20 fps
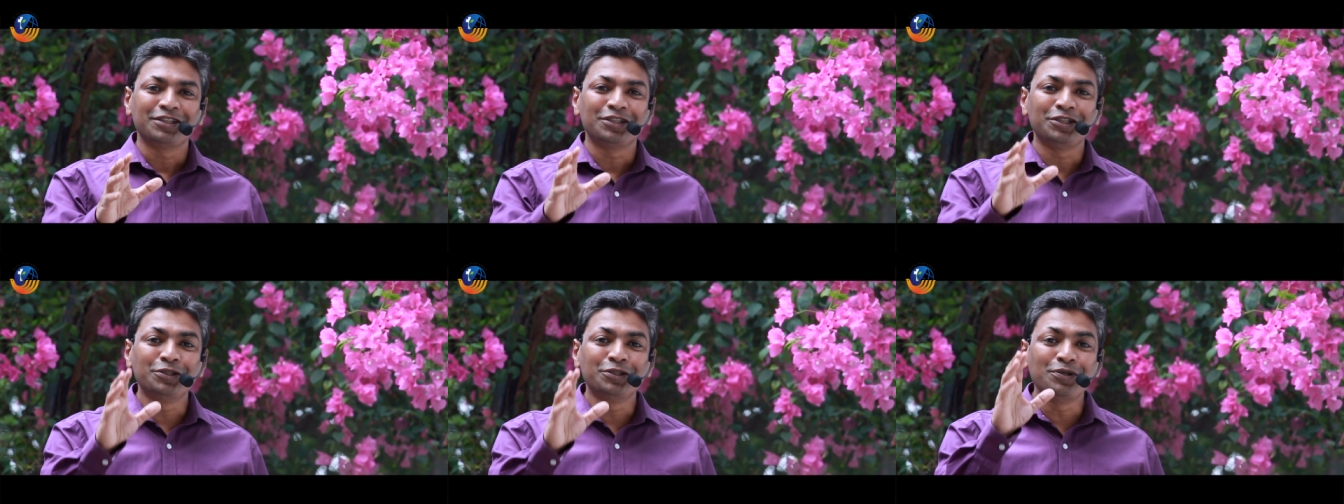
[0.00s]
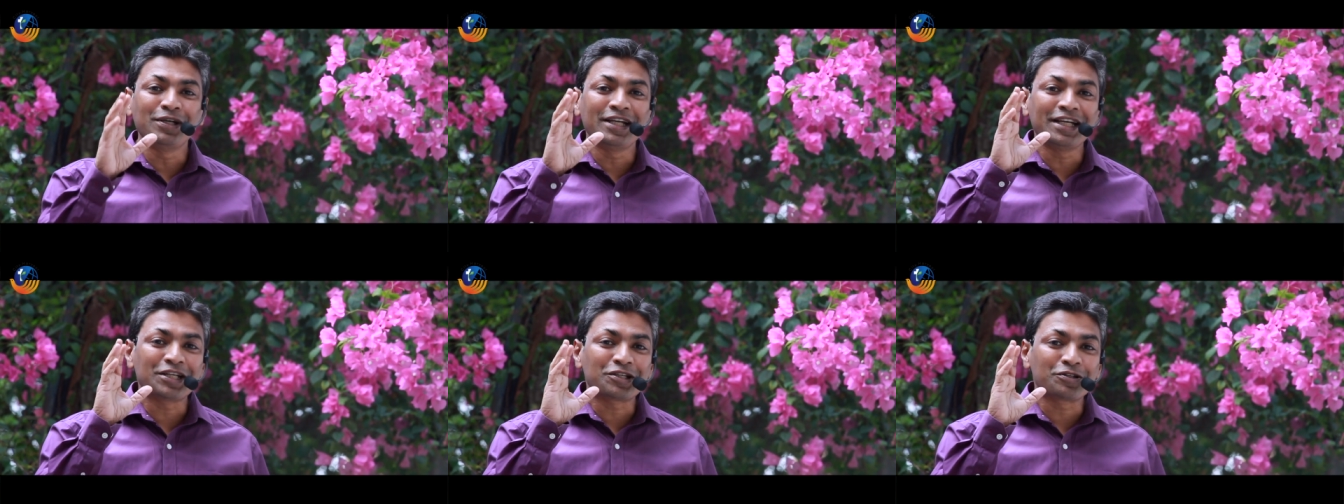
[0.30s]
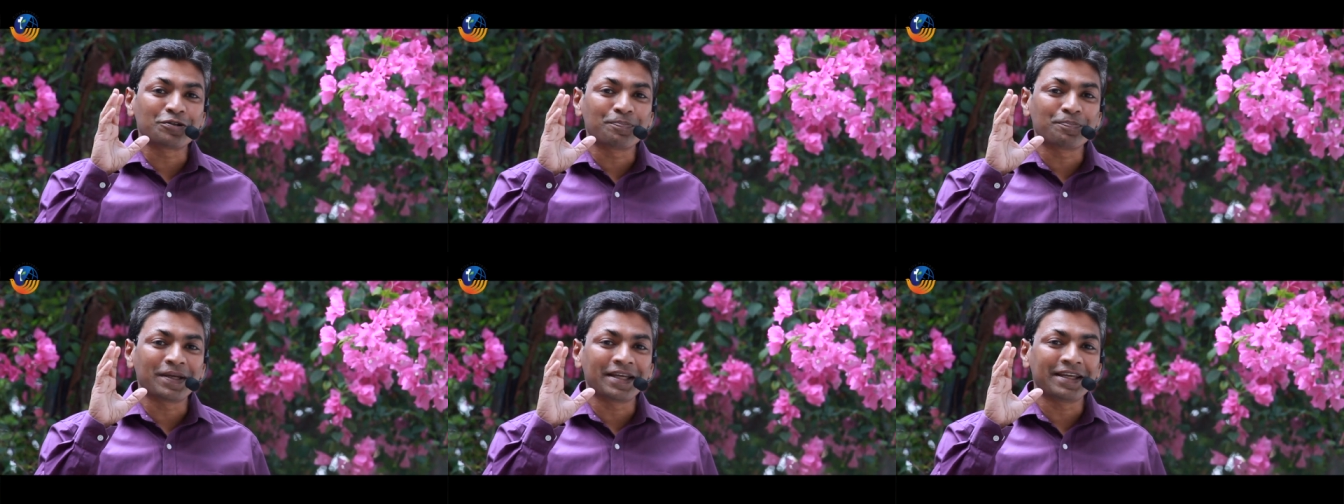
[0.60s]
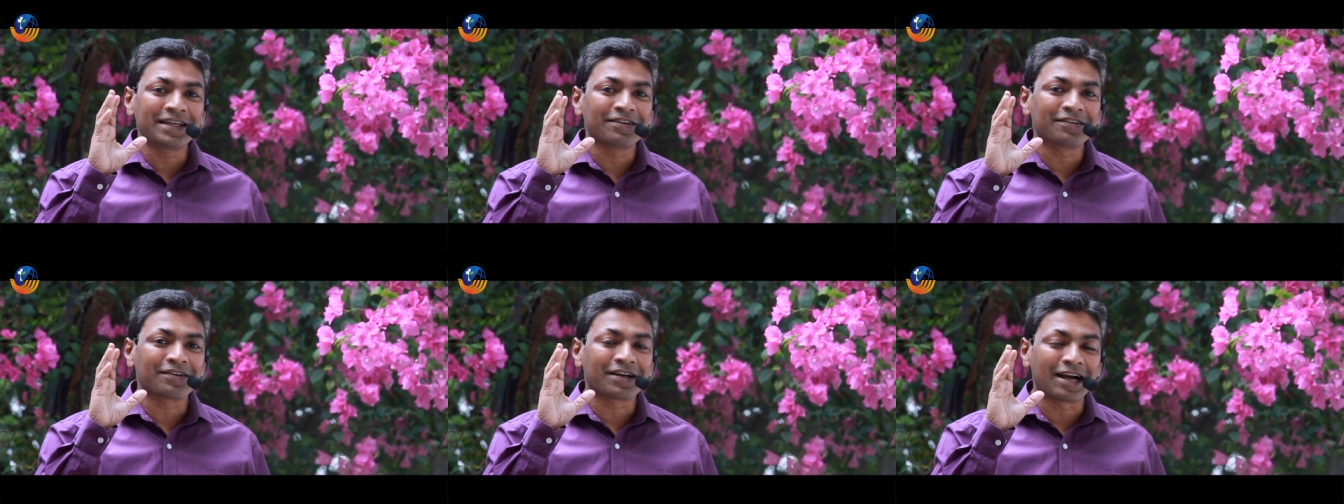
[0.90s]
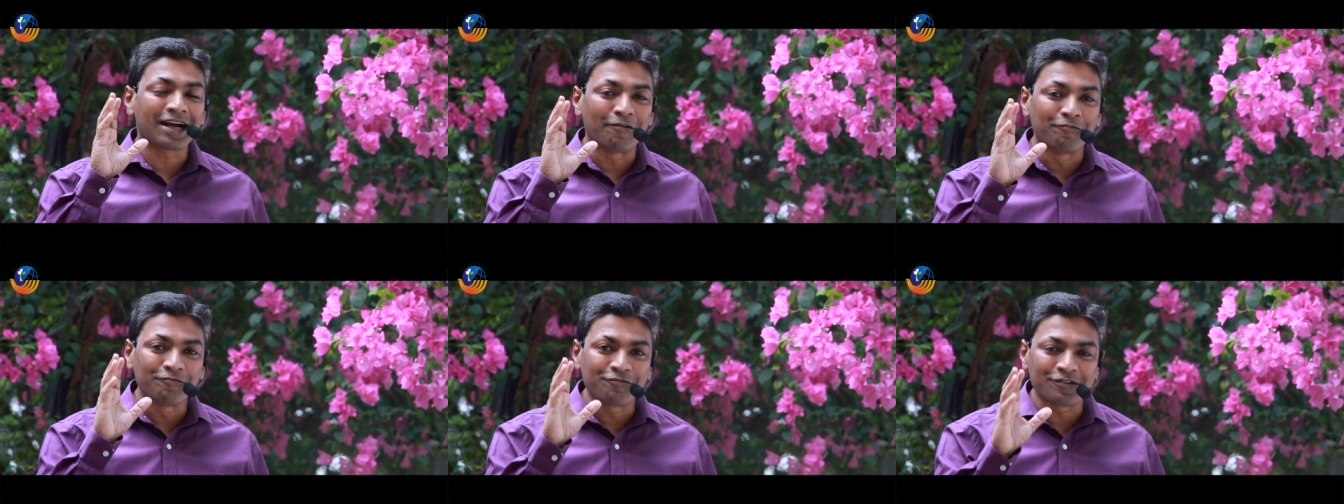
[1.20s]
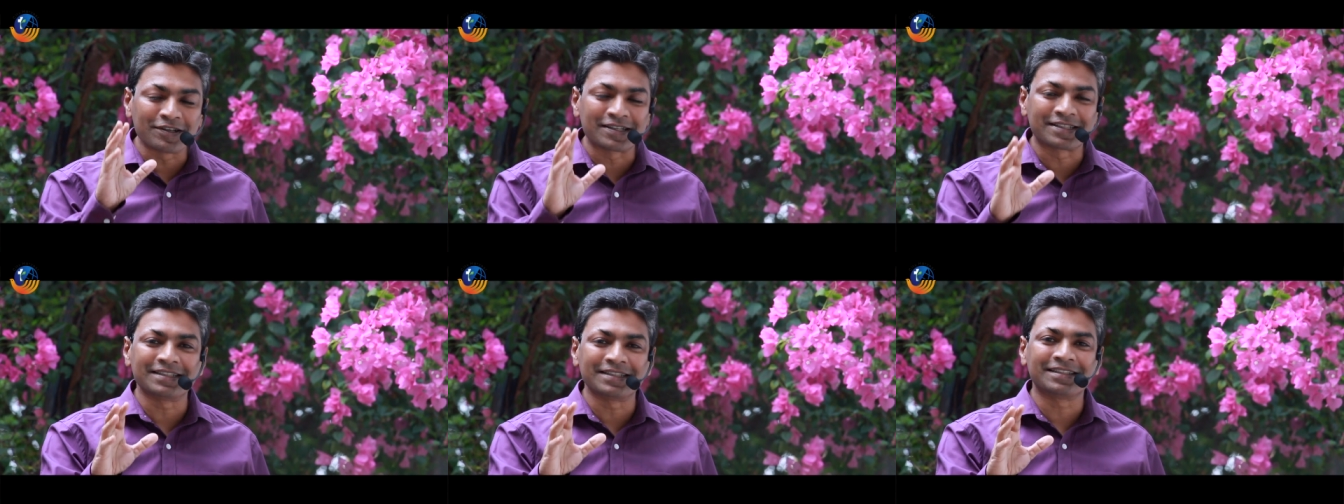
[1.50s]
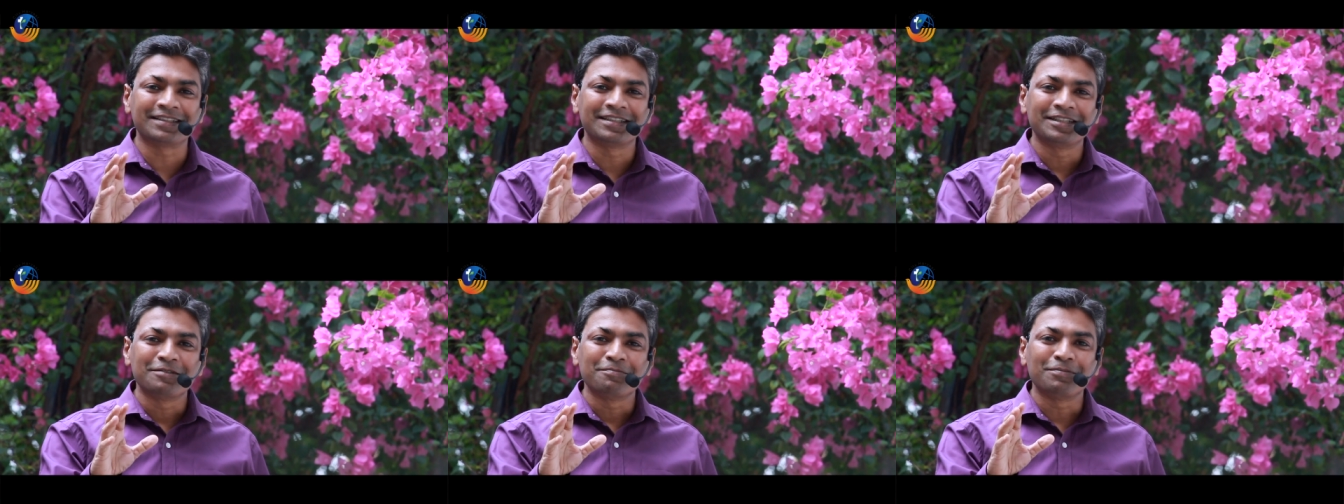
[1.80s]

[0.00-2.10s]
you need to be comforted